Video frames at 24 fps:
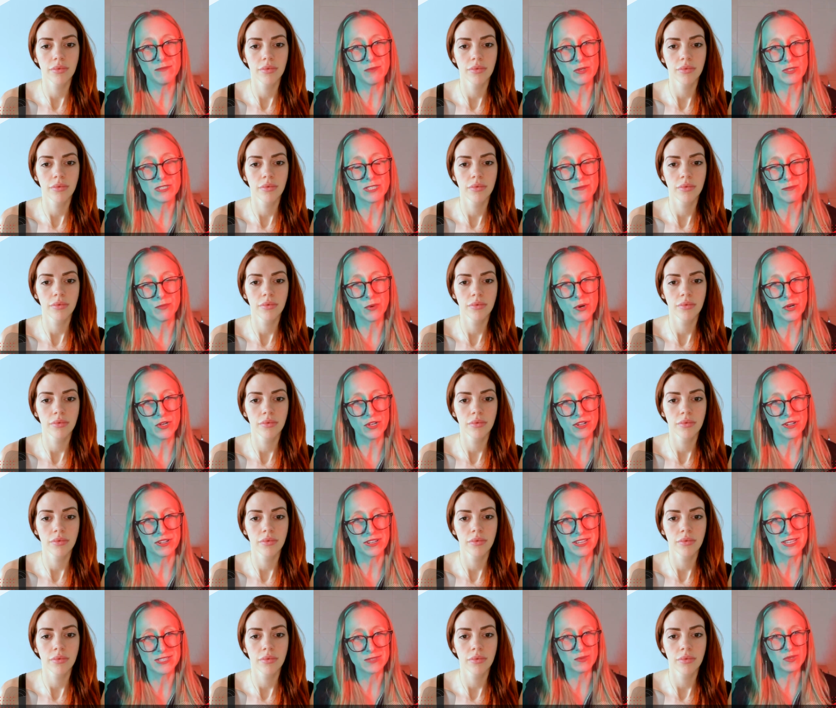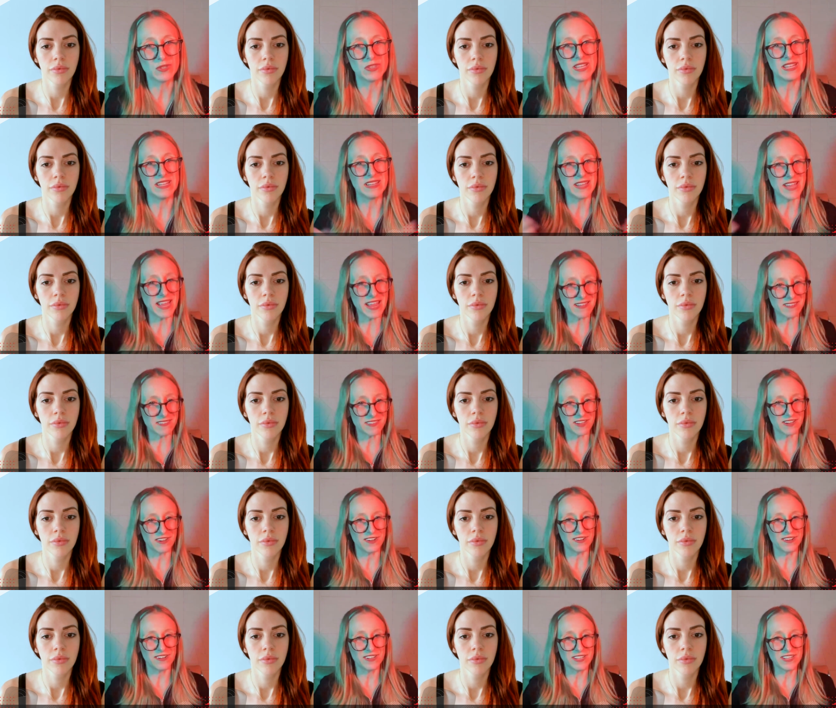Speaker 1: the most important because when they land
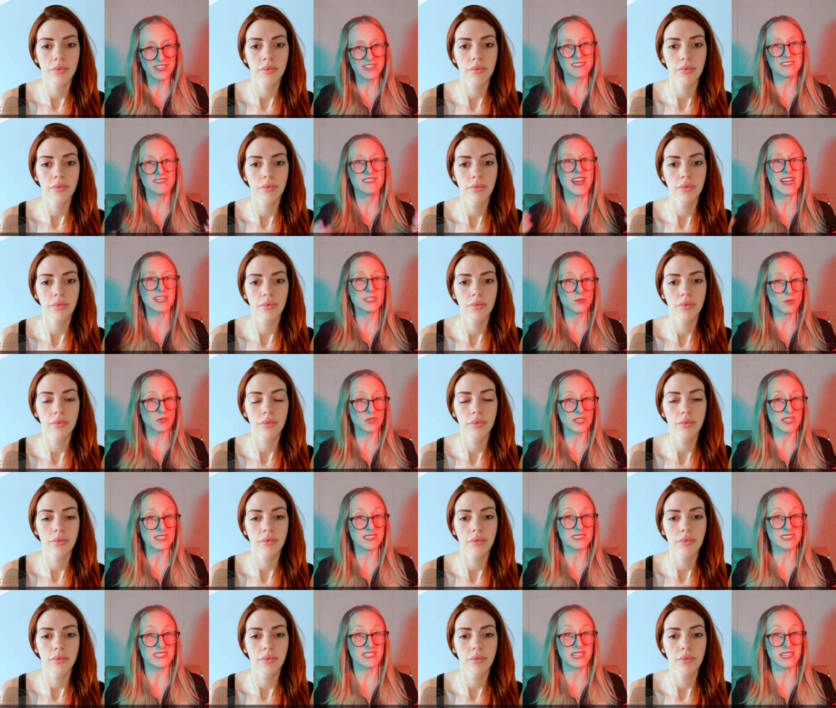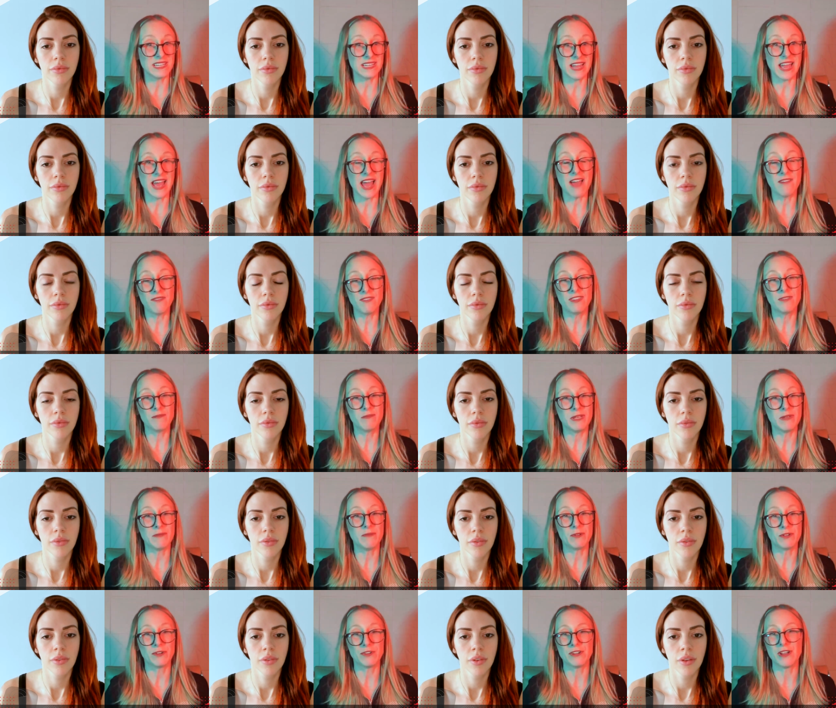there, that's what they see, and half of the
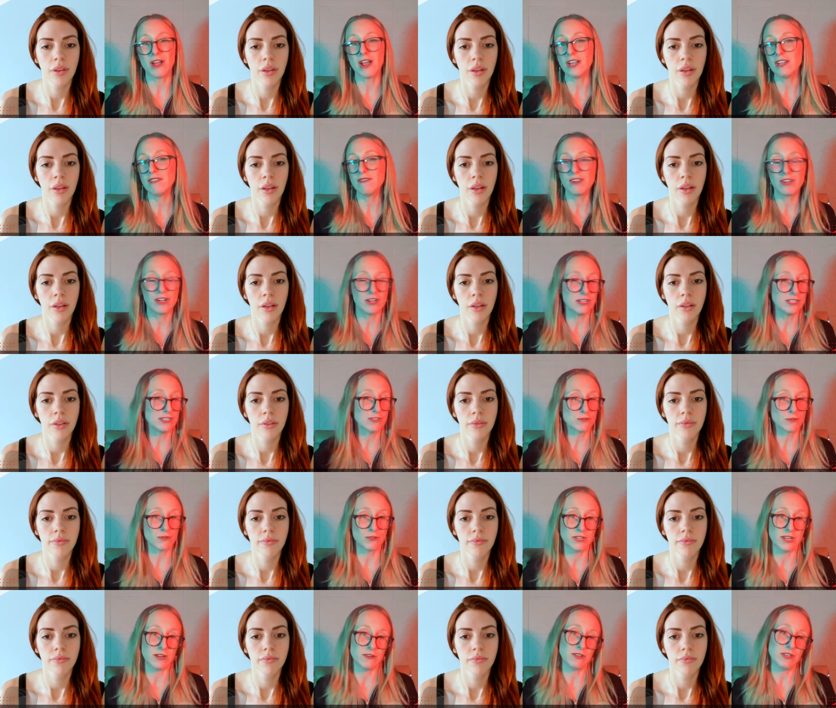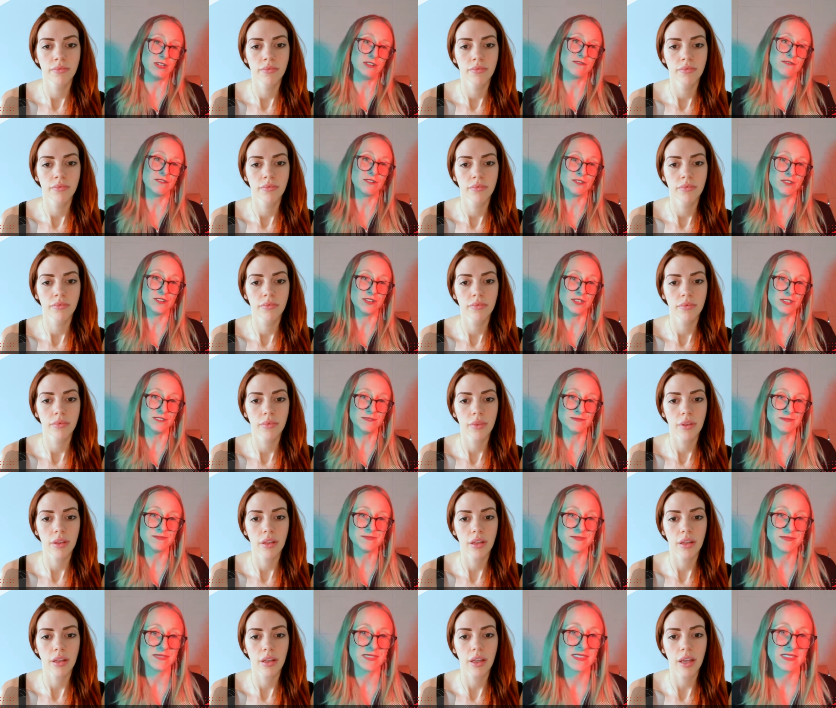people are not even going to scroll down any further.
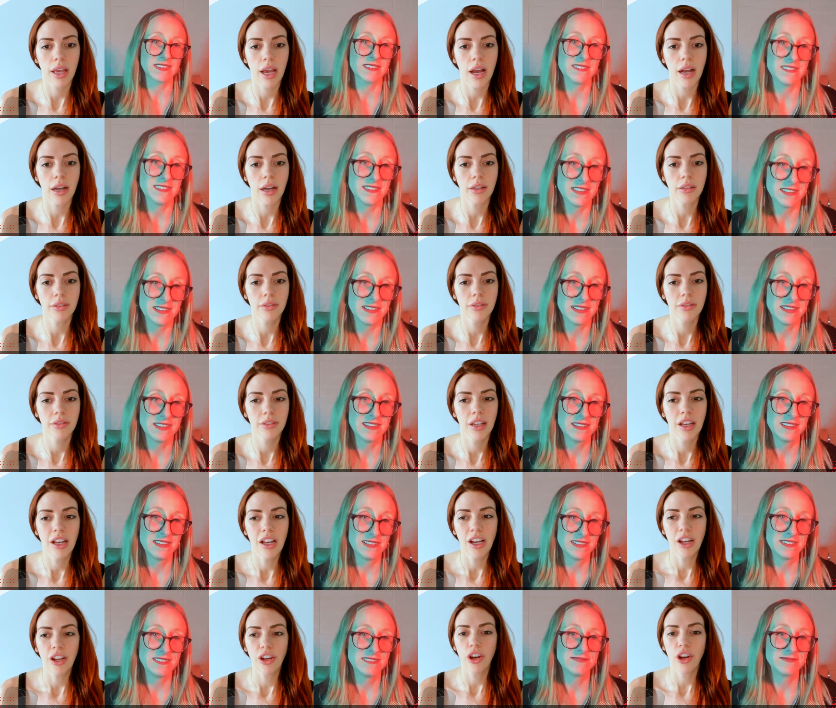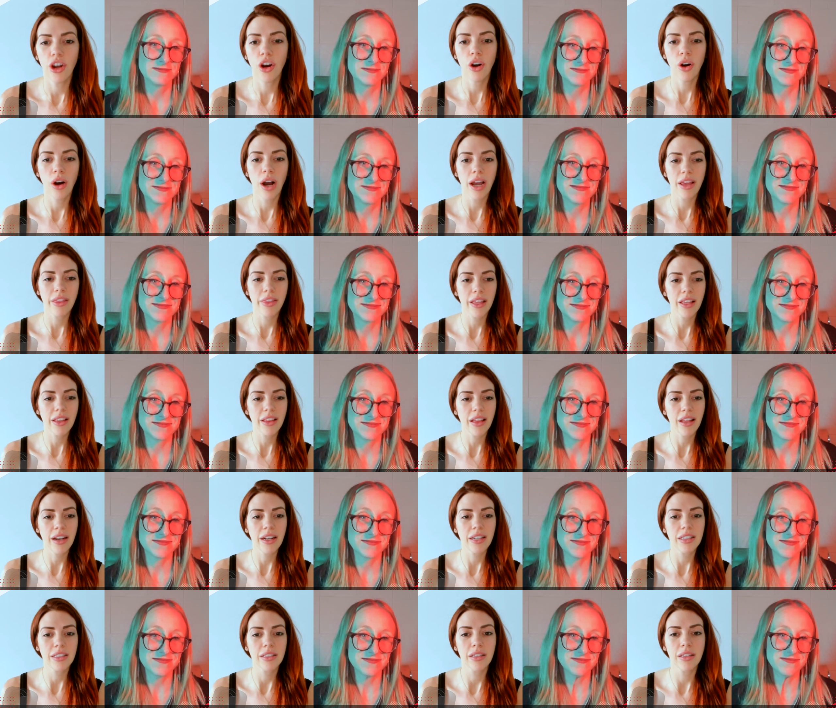
Speaker 2: Yeah, no, I think
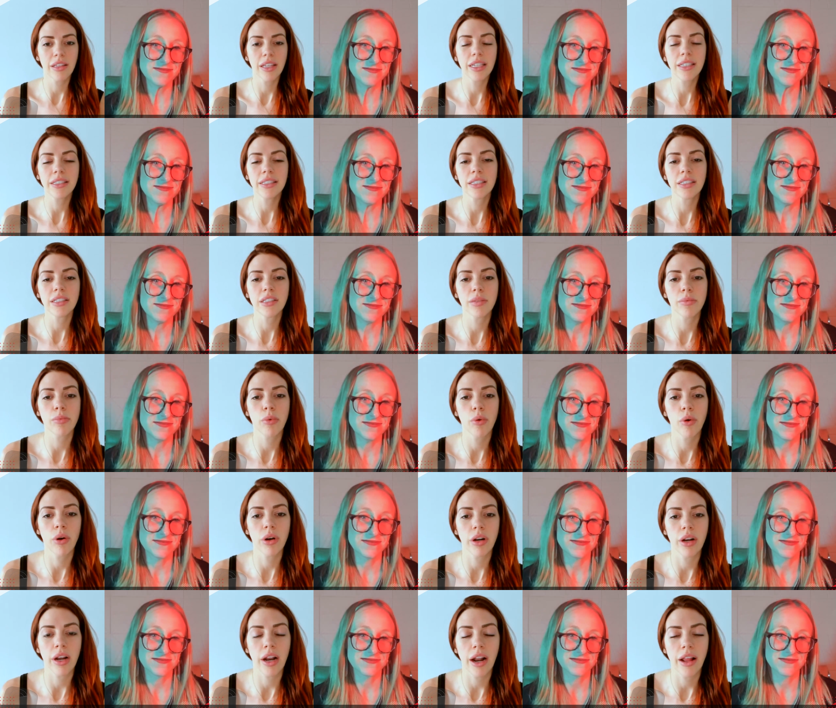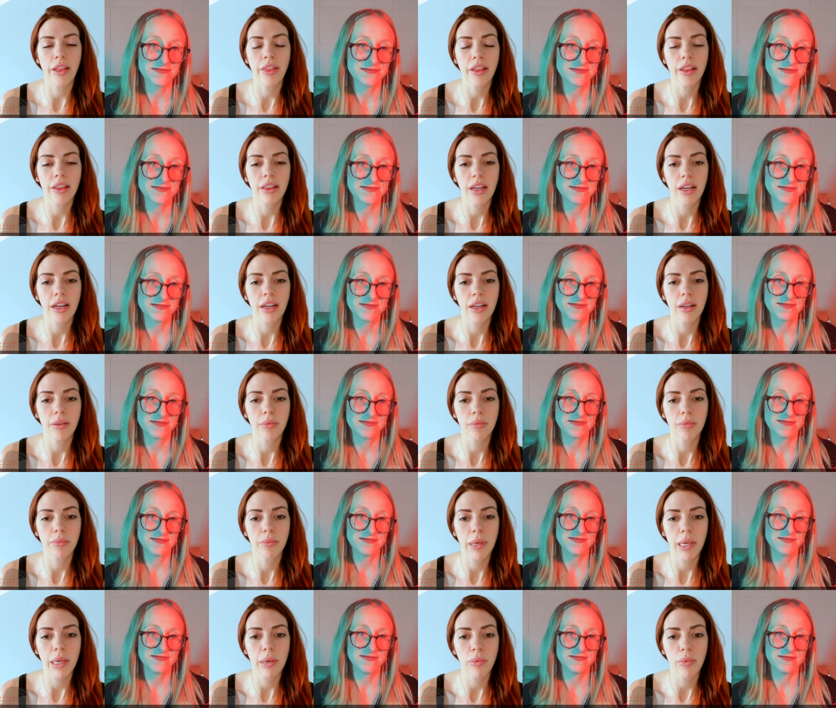that LinkedIn is important, and I think that
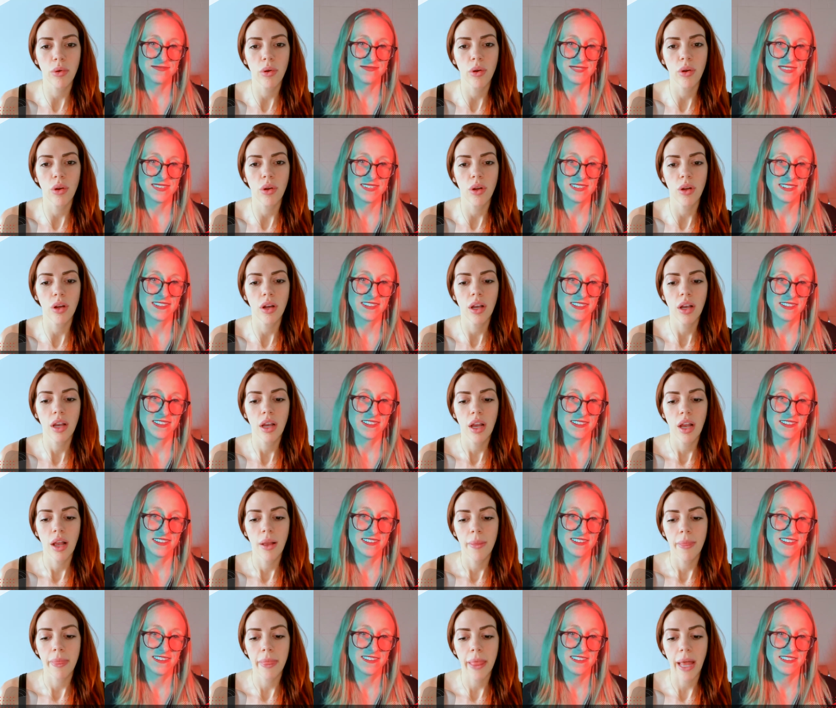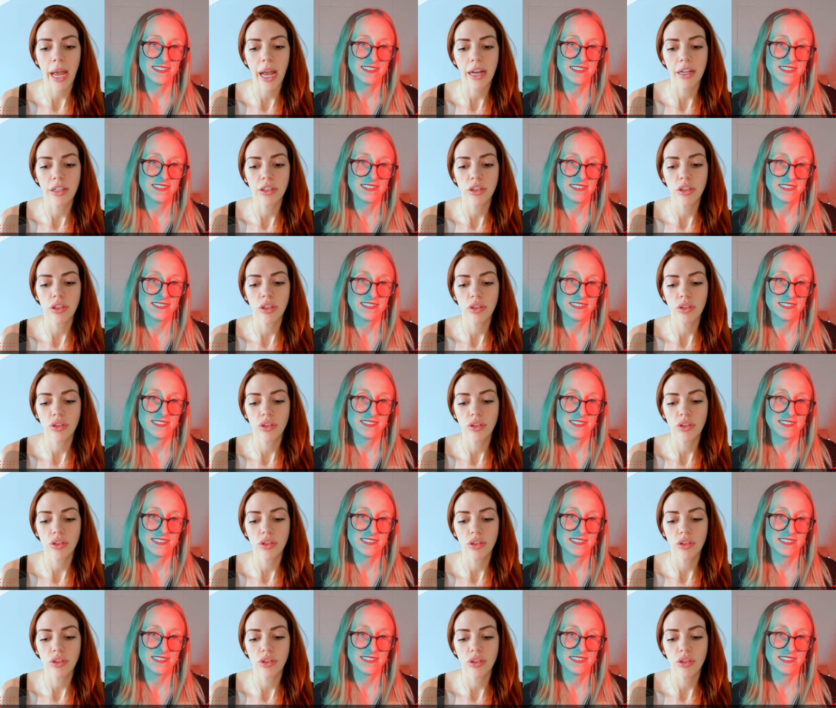people that